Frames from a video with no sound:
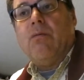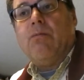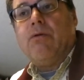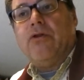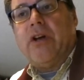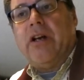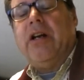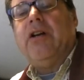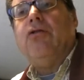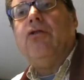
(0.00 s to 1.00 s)

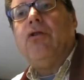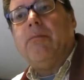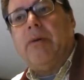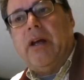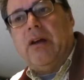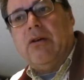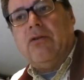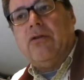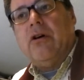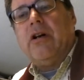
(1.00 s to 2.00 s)
presenting to your
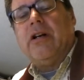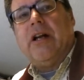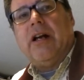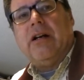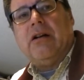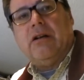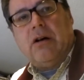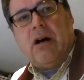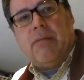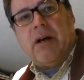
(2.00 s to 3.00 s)
peers on a technical
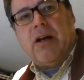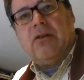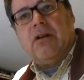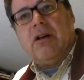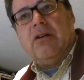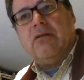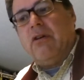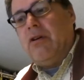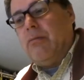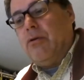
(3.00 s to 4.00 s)
topic is a
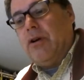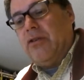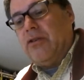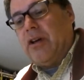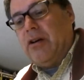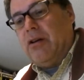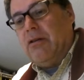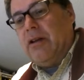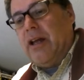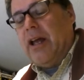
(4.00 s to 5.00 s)
very important skill.
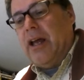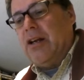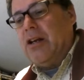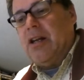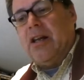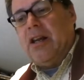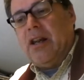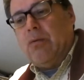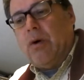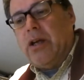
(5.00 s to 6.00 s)
And
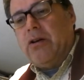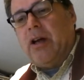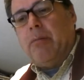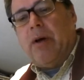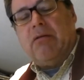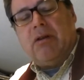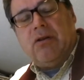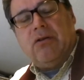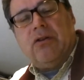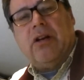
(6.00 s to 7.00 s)
the way you get better at
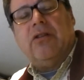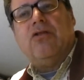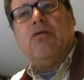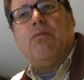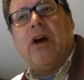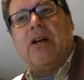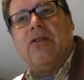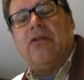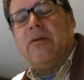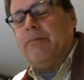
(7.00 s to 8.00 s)
those things is you
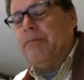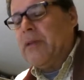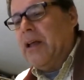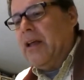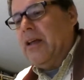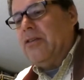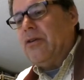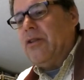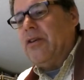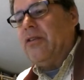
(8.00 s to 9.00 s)
practice them.
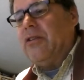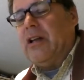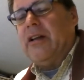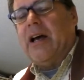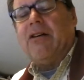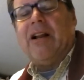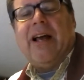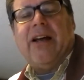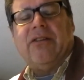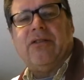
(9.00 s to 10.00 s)
So this is our
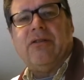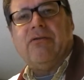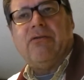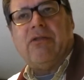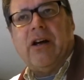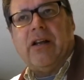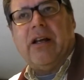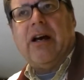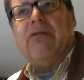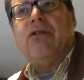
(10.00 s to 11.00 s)
class,
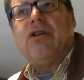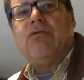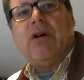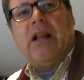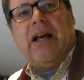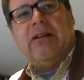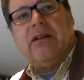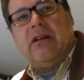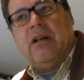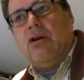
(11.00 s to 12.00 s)
frankly, our virtual class
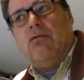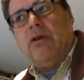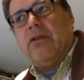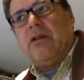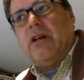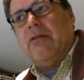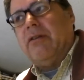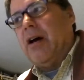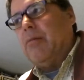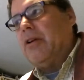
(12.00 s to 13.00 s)
is a low-risk
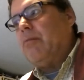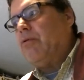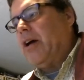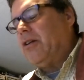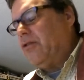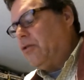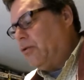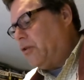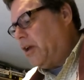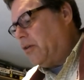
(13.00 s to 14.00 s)
environment to practice
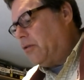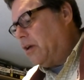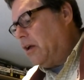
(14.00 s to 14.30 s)
those things.